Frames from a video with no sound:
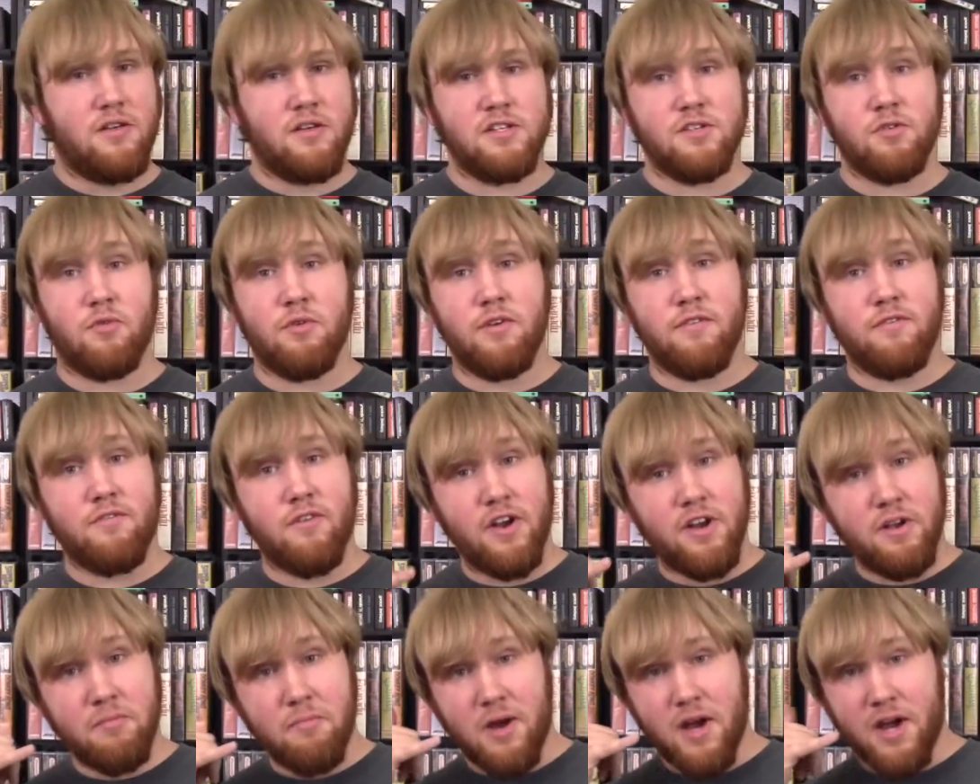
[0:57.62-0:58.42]
So when a
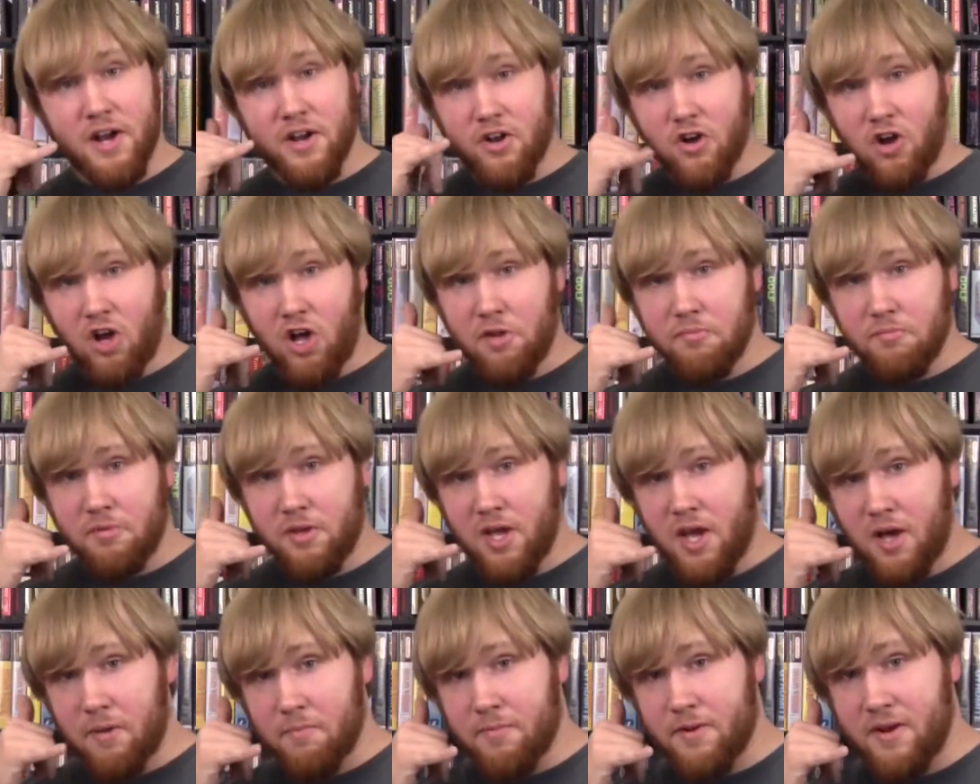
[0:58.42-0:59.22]
friend of mine called me
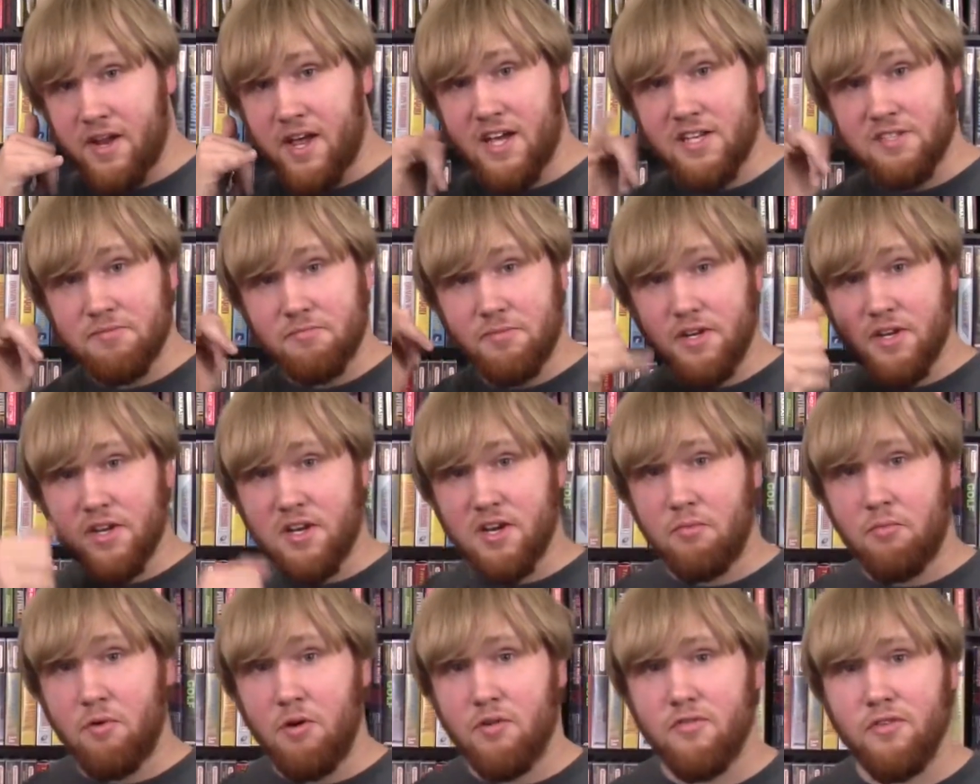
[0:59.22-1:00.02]
up and asked me to
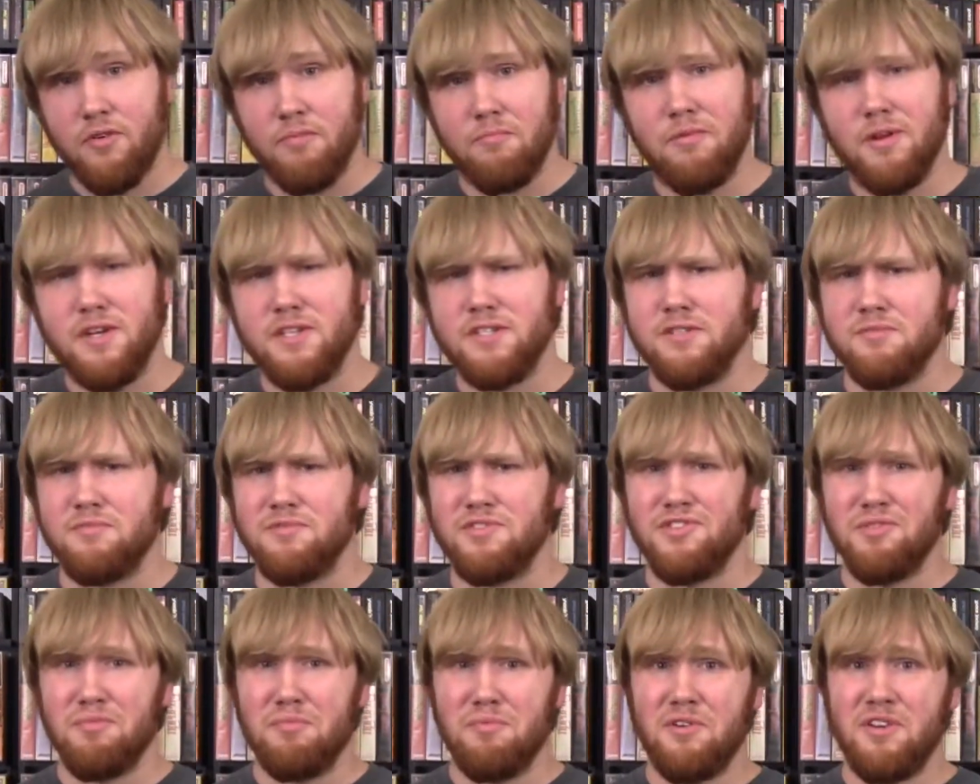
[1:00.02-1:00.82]
come over and play some
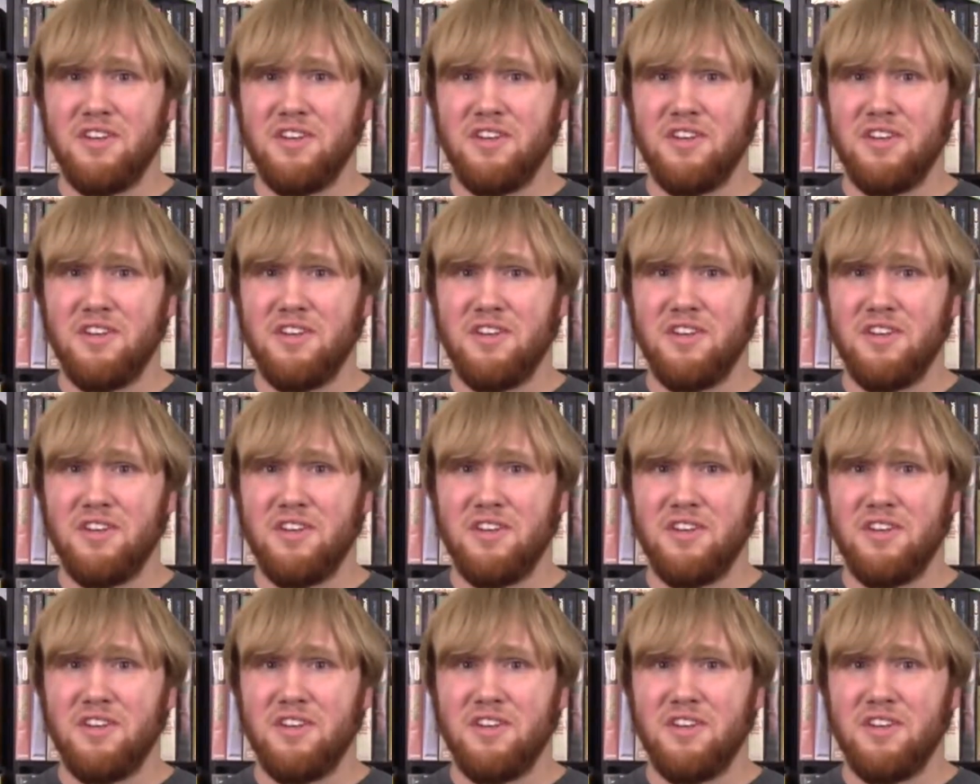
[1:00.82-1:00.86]
Super